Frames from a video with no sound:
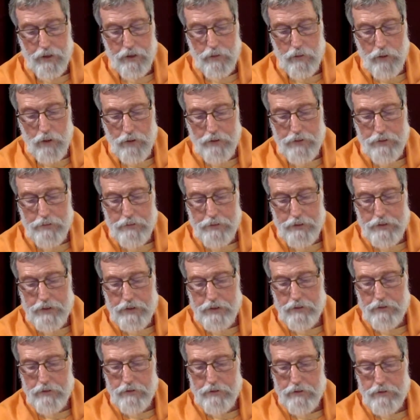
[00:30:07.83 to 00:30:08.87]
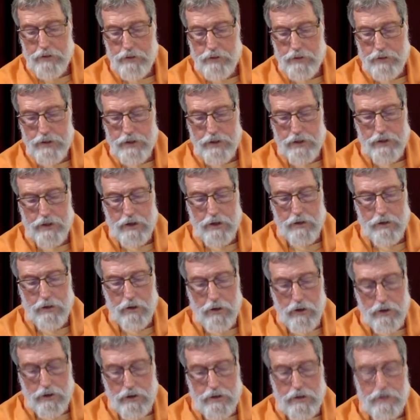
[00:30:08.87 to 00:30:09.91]
Wealth and material resources are
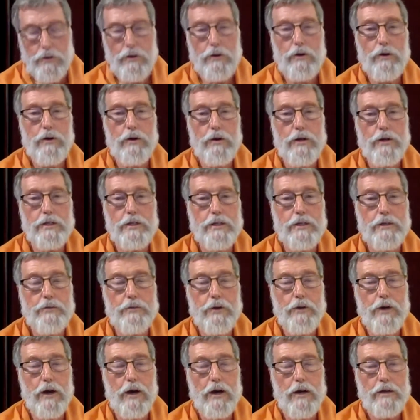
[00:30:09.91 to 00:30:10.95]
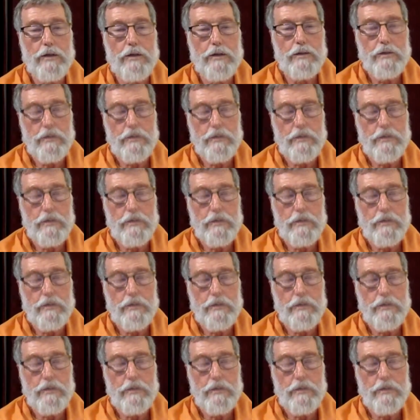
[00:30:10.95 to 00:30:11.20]
also glories of God.